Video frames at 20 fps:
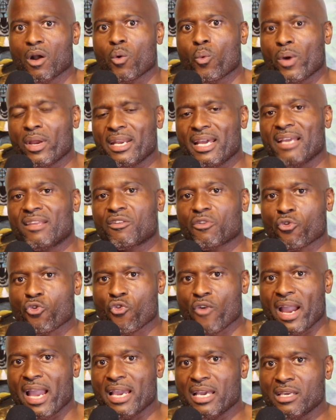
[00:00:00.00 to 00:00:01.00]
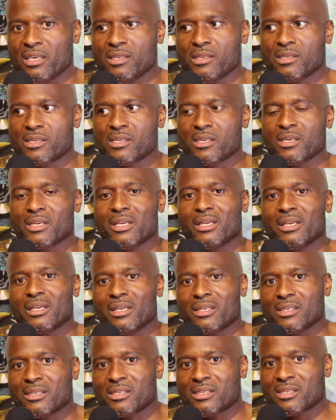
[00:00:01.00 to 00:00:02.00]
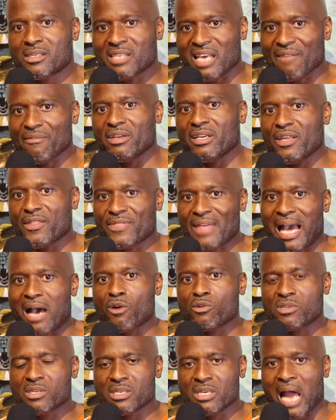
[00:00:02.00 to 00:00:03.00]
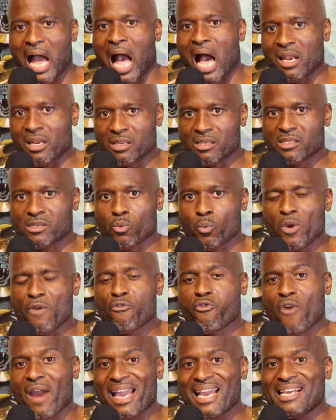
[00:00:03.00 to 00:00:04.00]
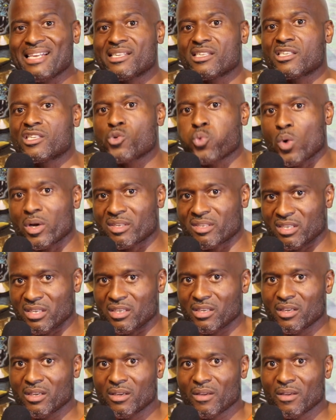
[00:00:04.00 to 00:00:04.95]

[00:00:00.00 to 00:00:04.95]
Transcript: We need to raise $70,000. We've raised $20,000.